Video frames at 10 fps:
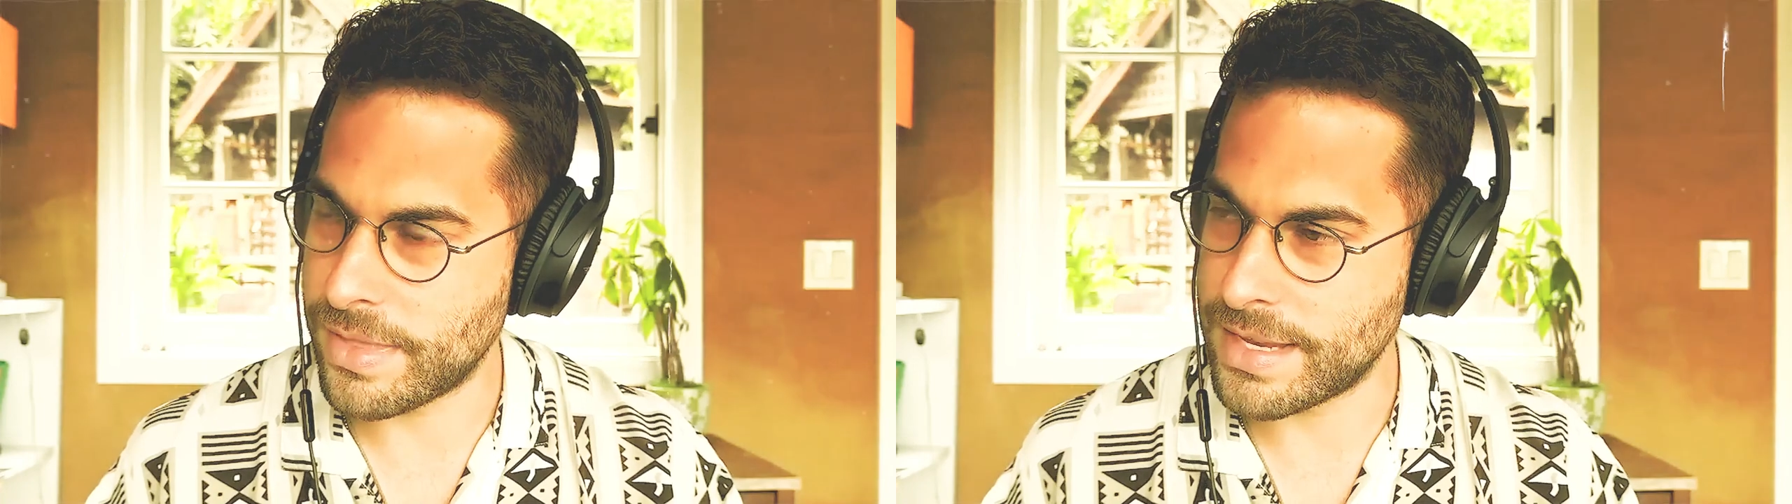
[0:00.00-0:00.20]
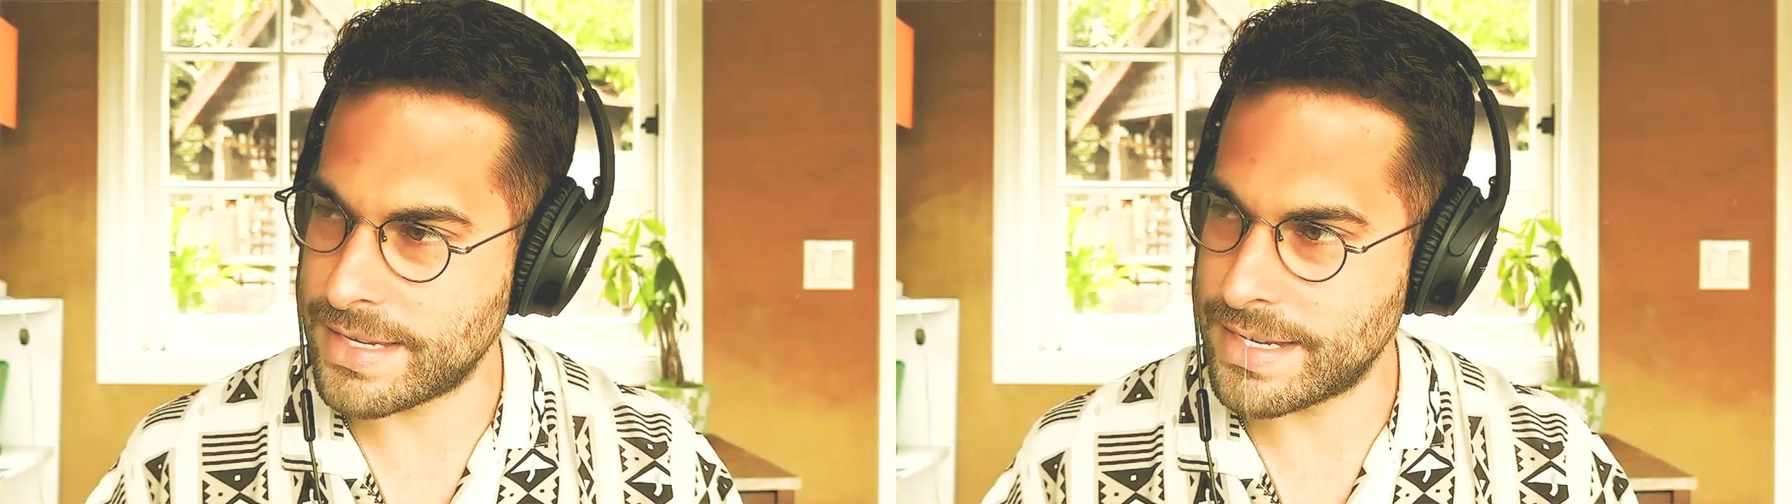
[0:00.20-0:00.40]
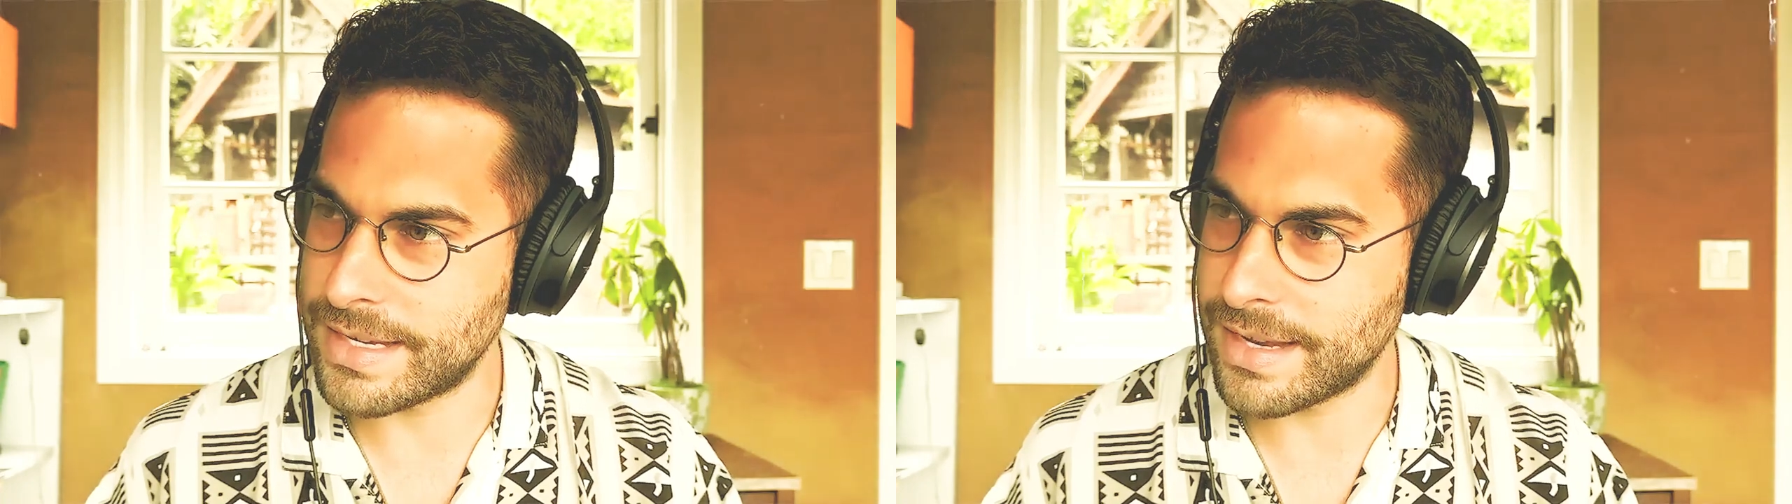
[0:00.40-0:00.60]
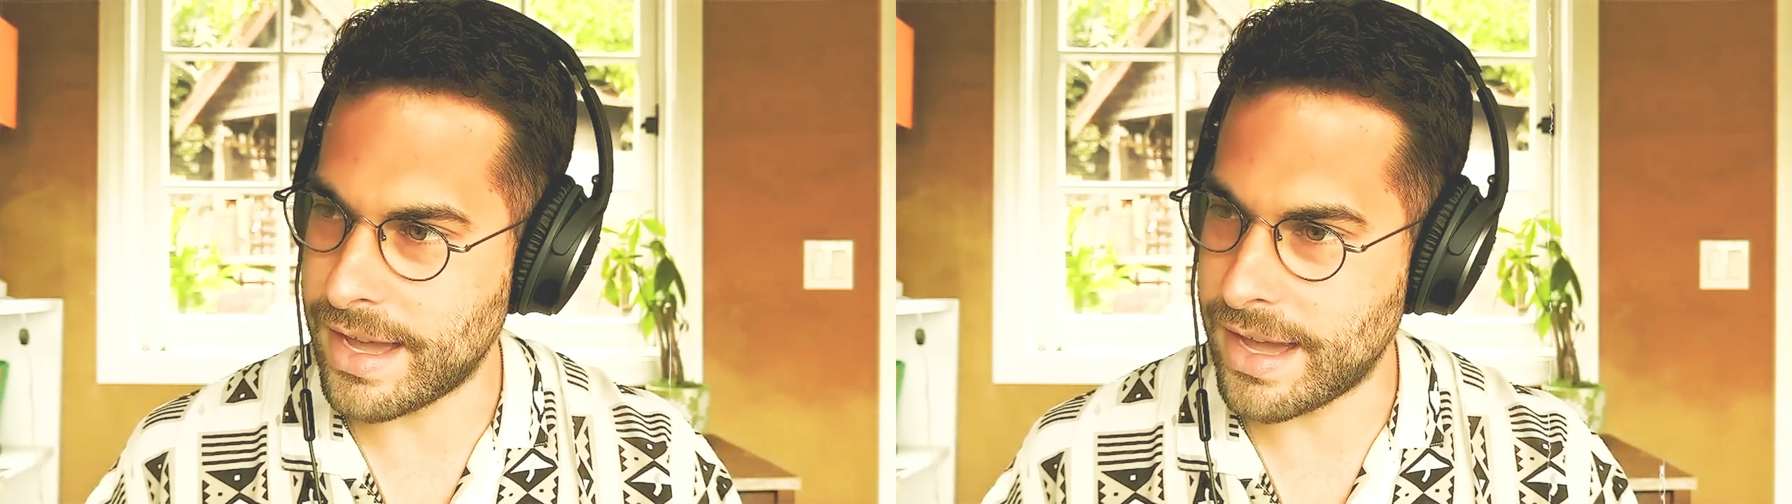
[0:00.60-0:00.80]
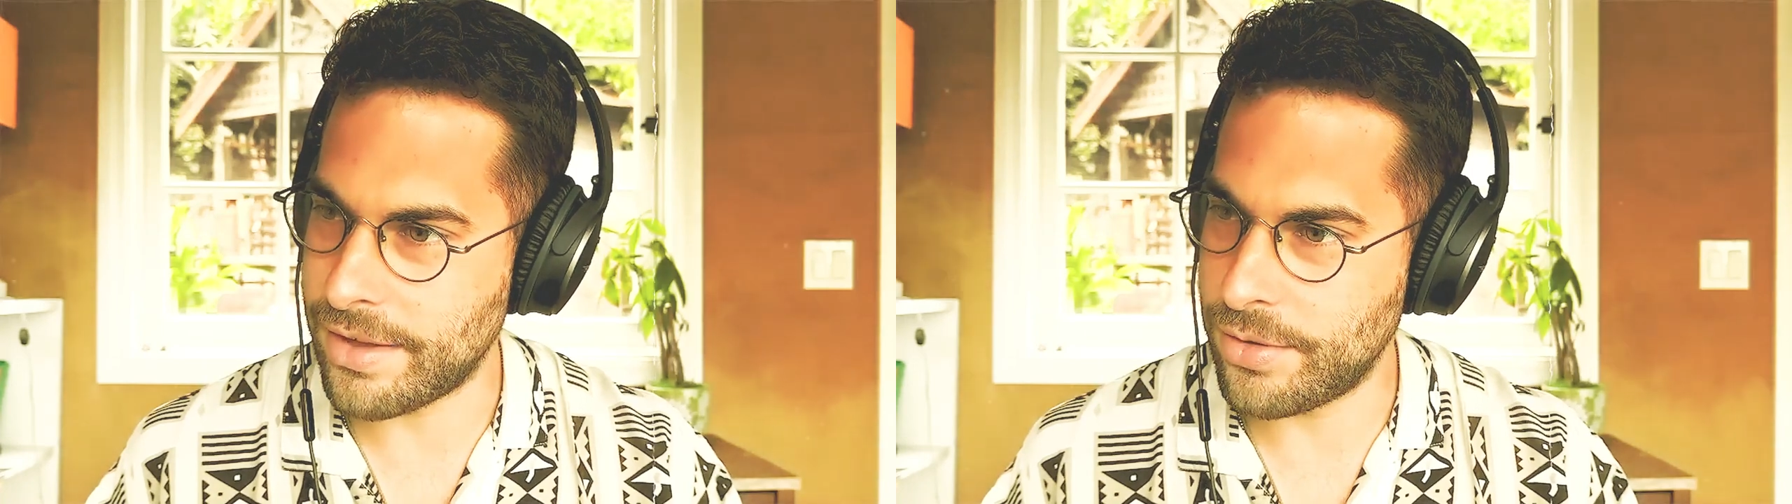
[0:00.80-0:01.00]
This is a
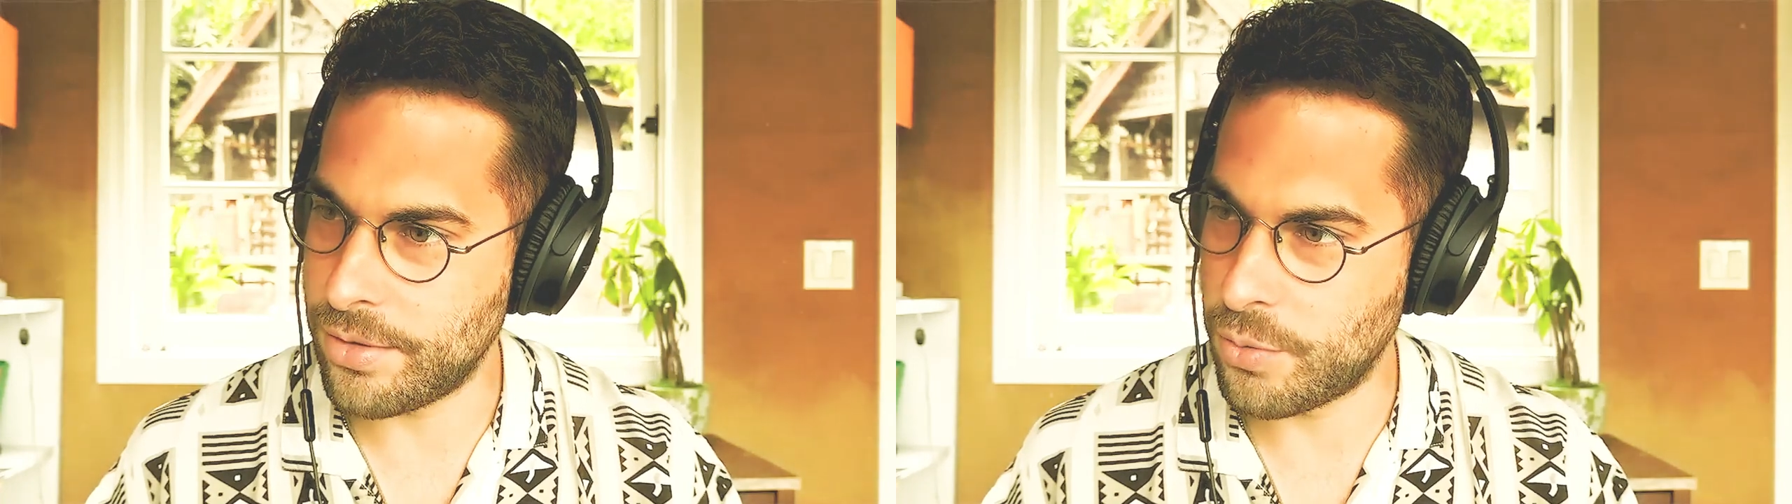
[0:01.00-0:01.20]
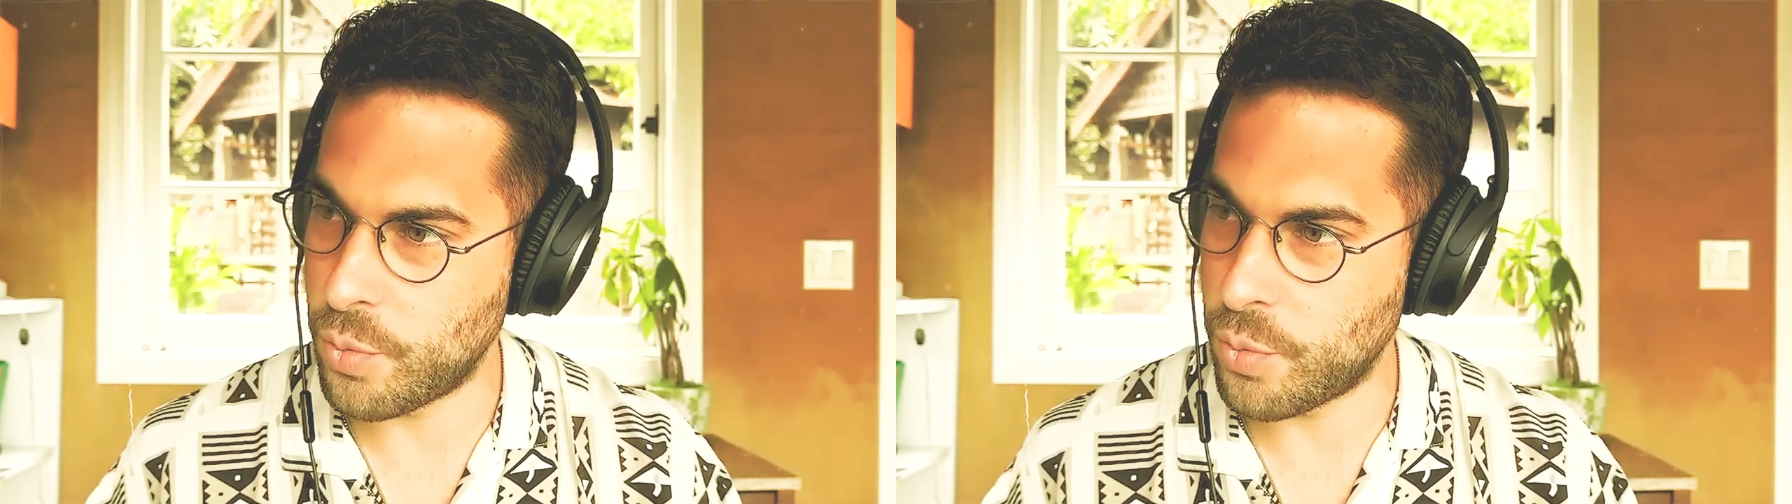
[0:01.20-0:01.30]
guy who